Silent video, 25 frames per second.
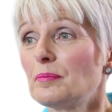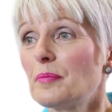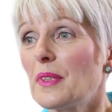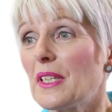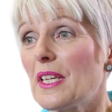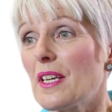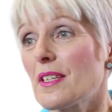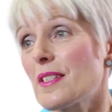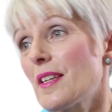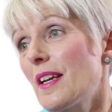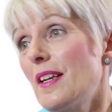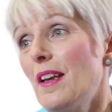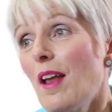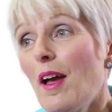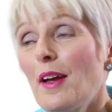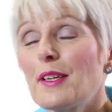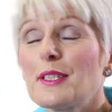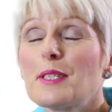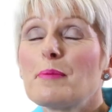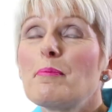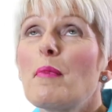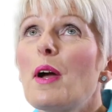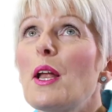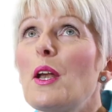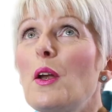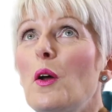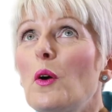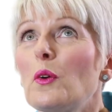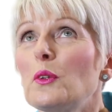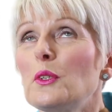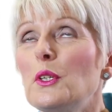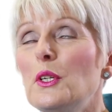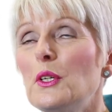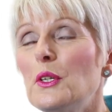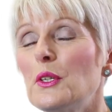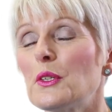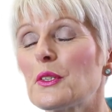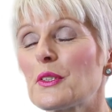because I liked my
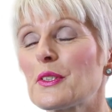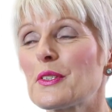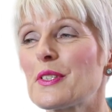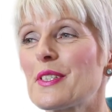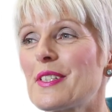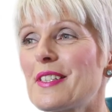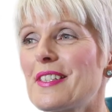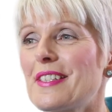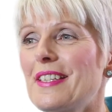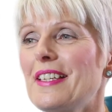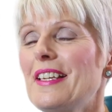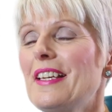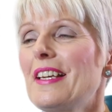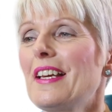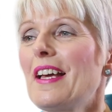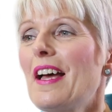long looks